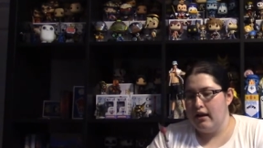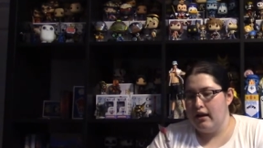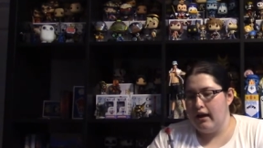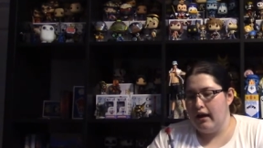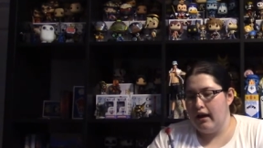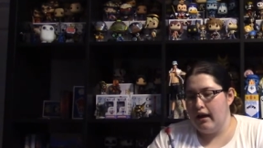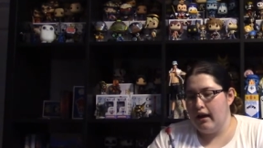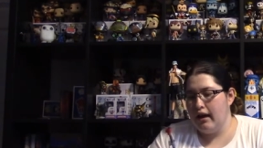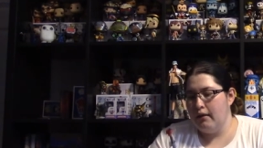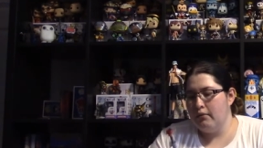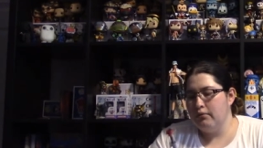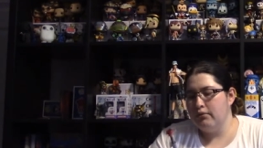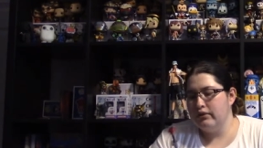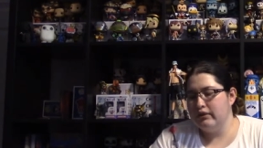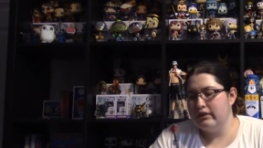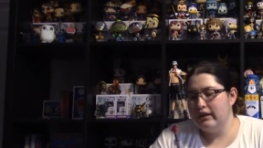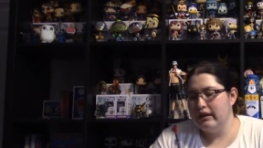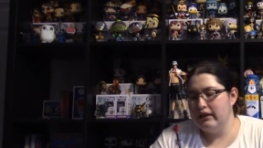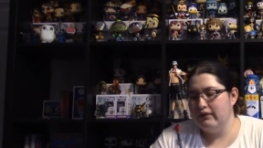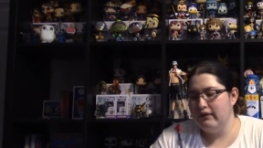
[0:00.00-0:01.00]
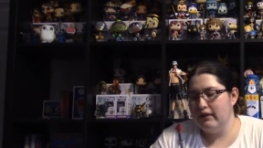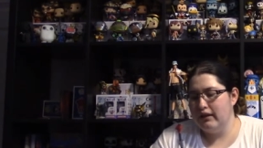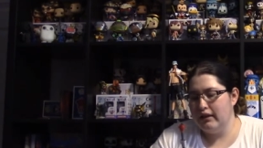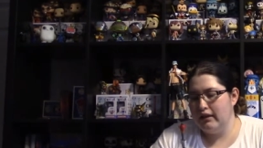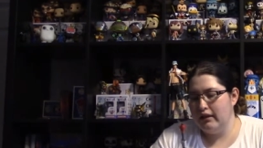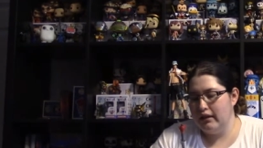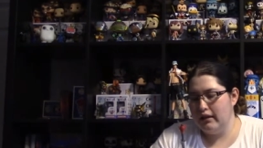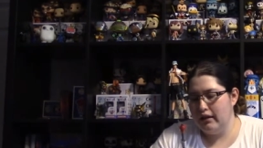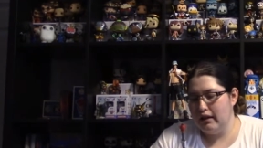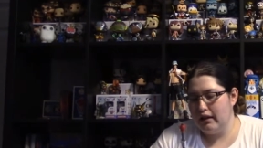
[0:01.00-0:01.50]
I will give
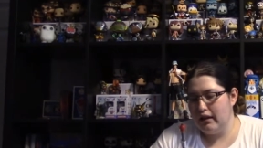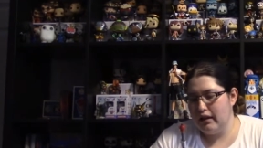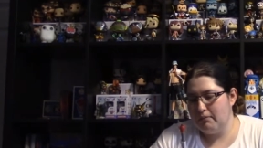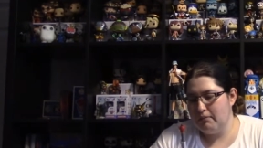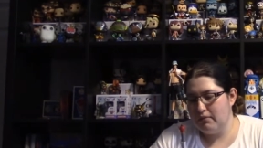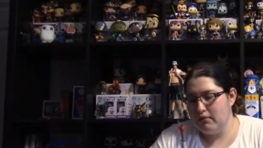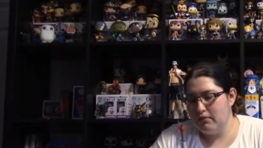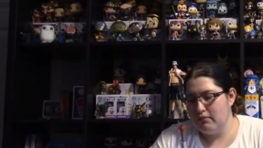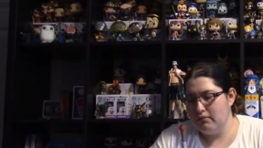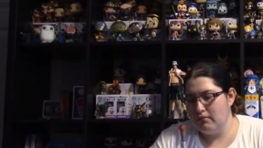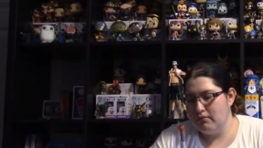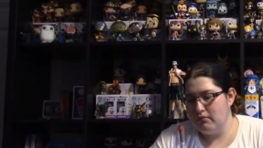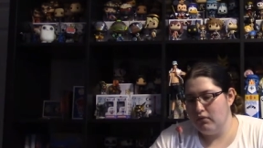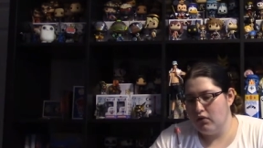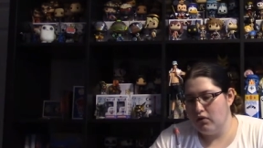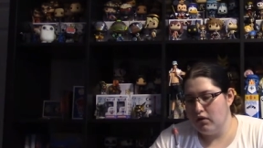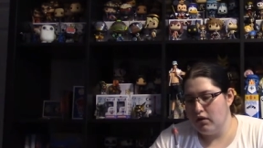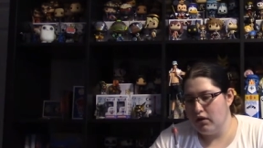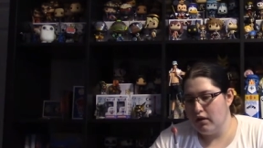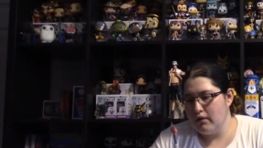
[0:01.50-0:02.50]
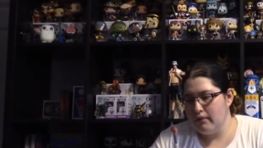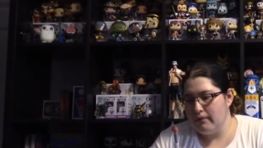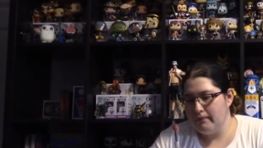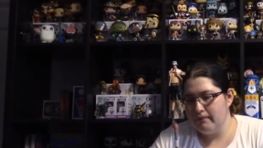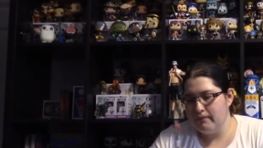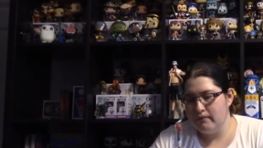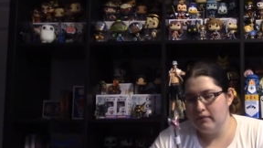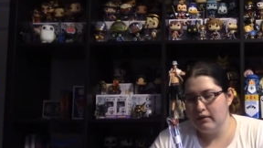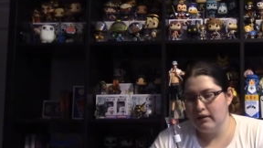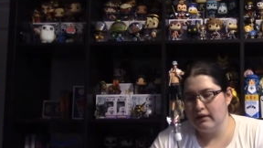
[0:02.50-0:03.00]
it a couple more.
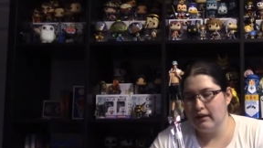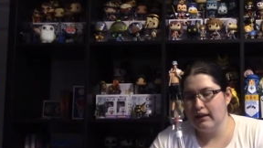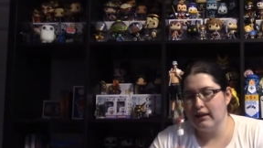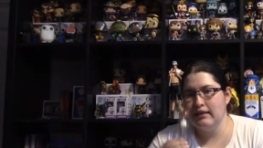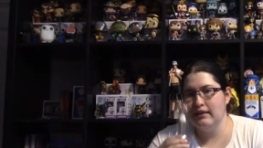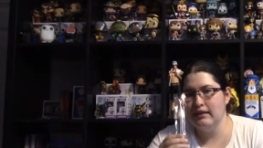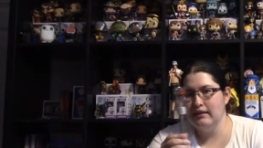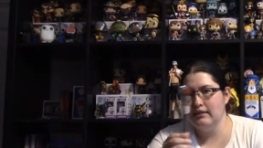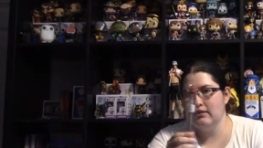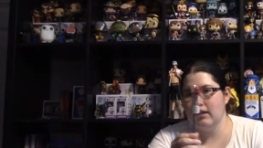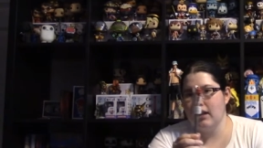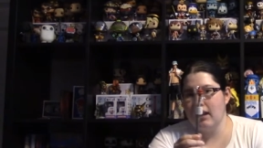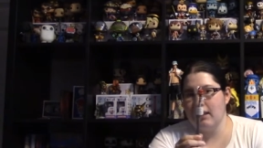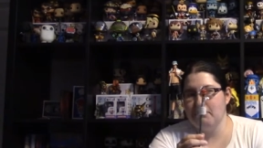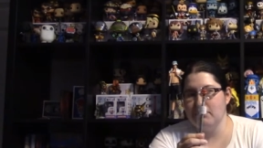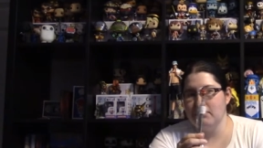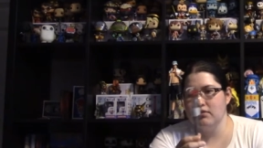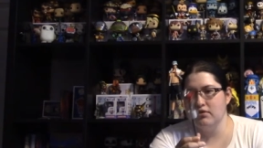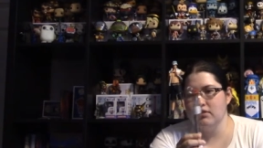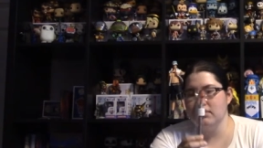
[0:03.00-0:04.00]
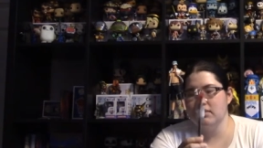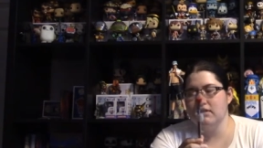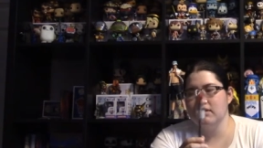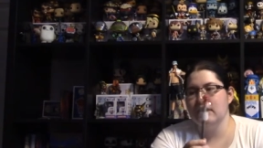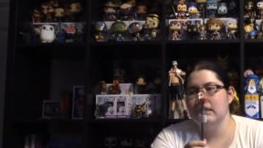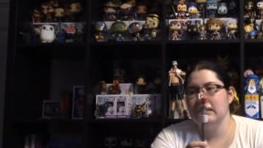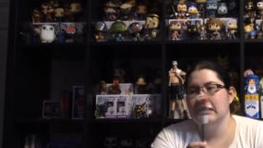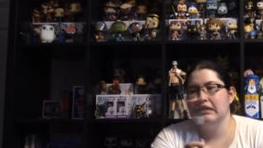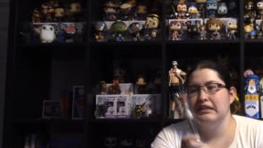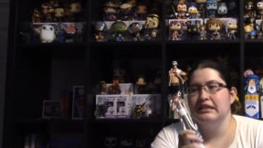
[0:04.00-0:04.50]
Like these toppers,
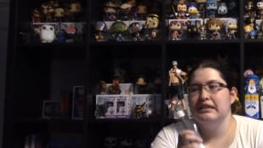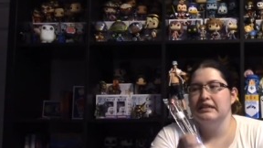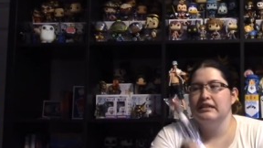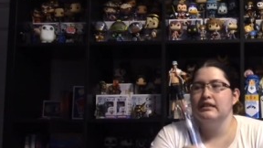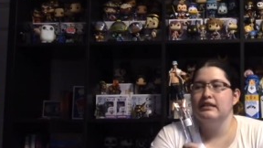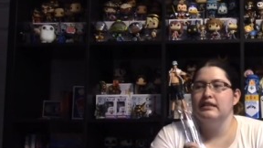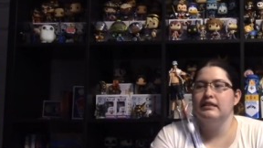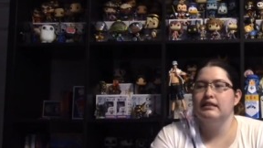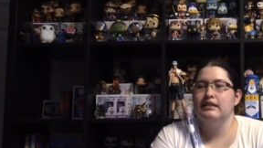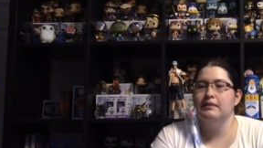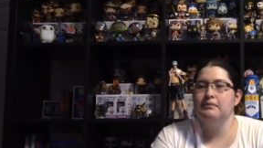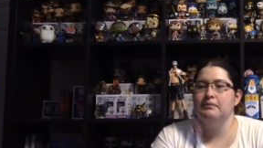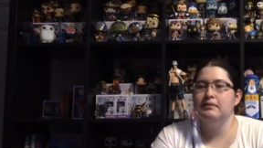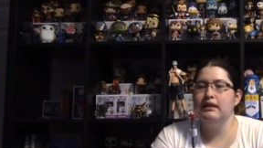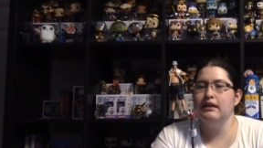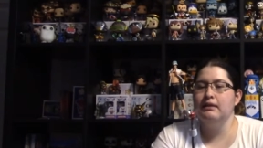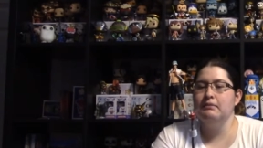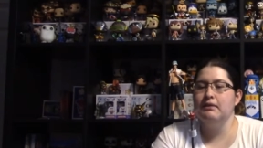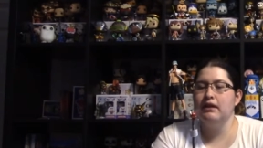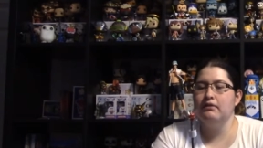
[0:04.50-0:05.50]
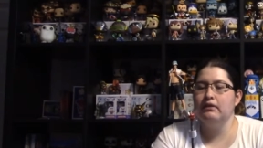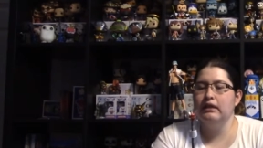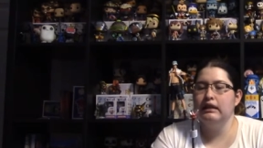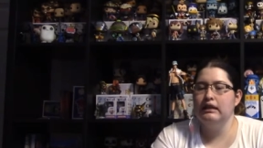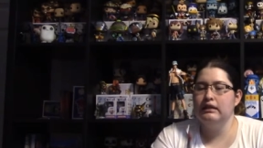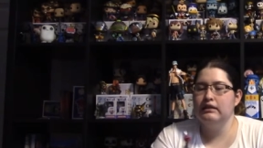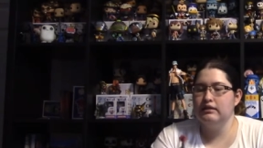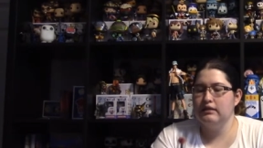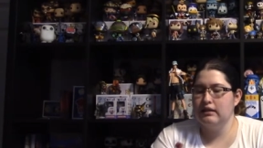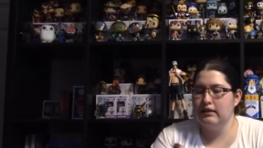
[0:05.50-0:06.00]
Something I'm not really
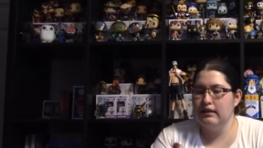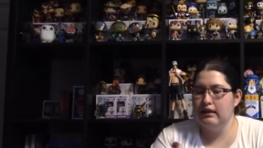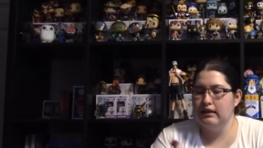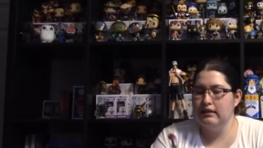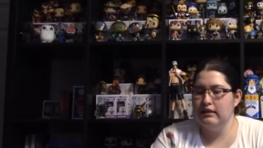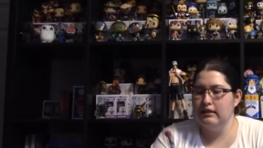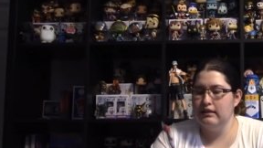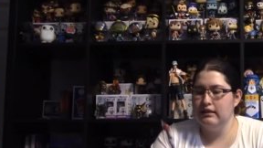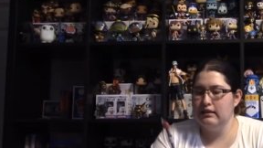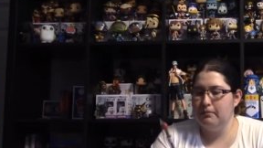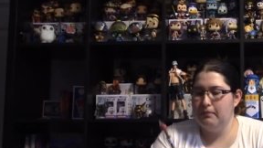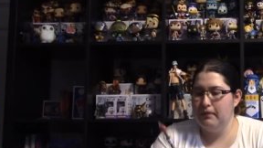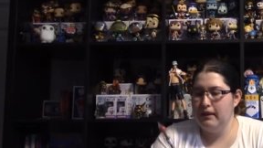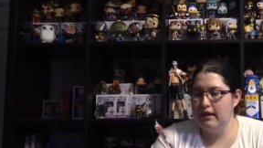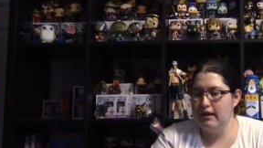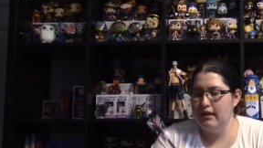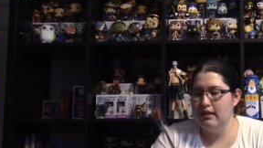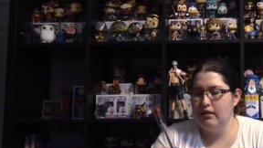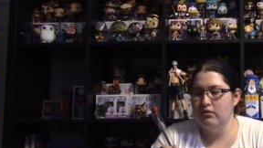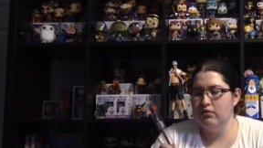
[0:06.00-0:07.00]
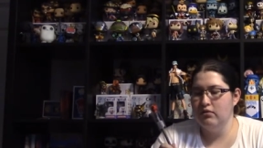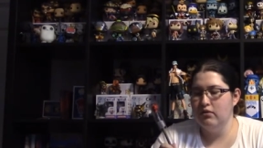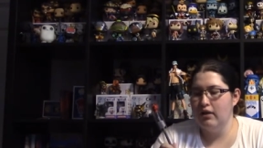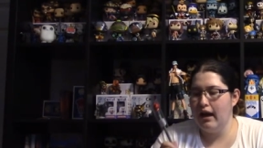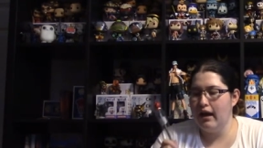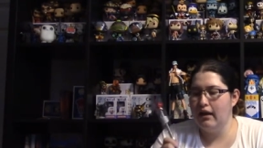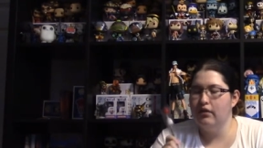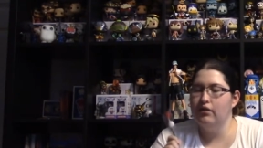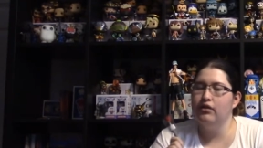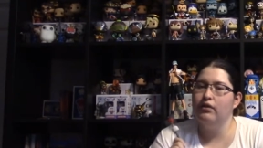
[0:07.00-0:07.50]
into collecting, it's a pin.
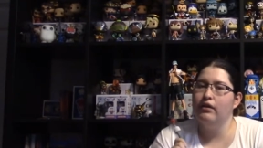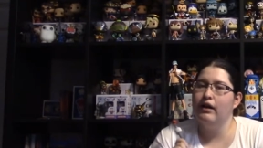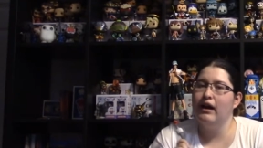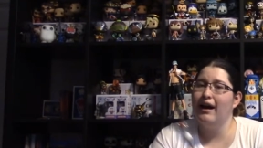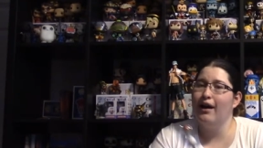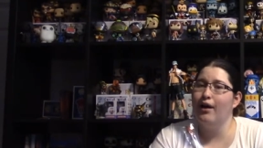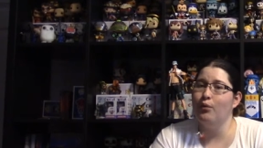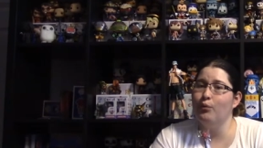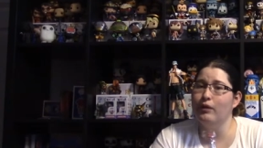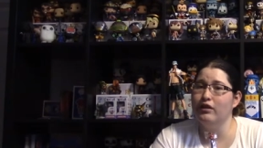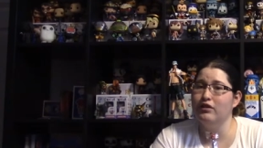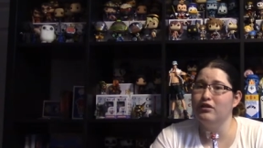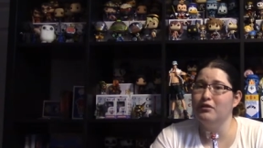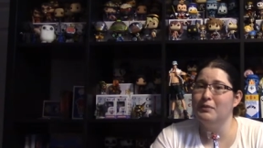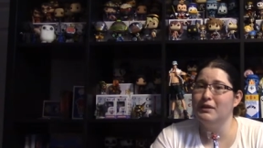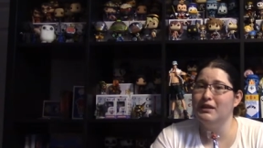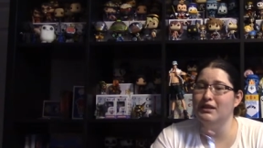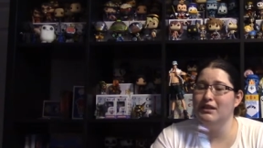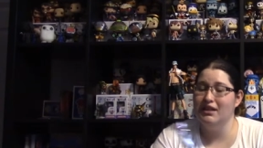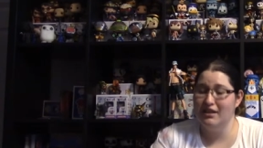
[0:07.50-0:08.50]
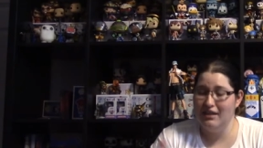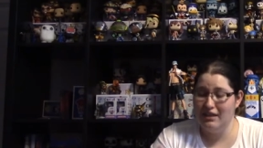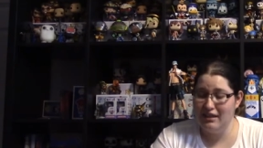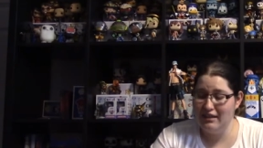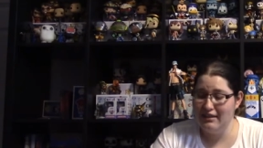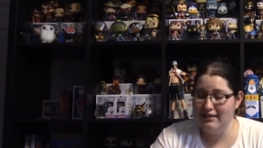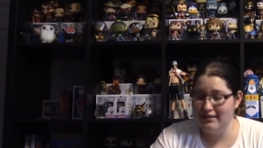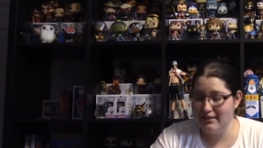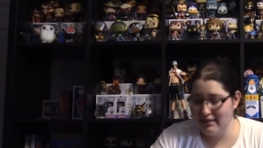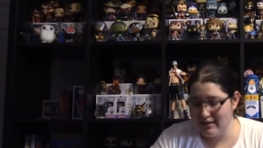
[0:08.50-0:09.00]
I don't know how well the pin
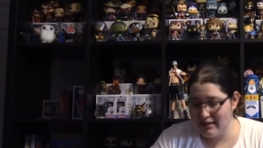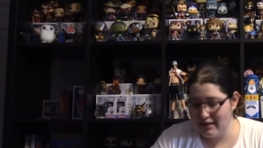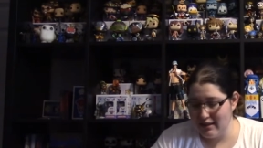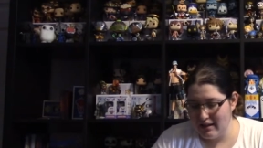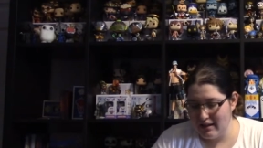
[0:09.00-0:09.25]
is.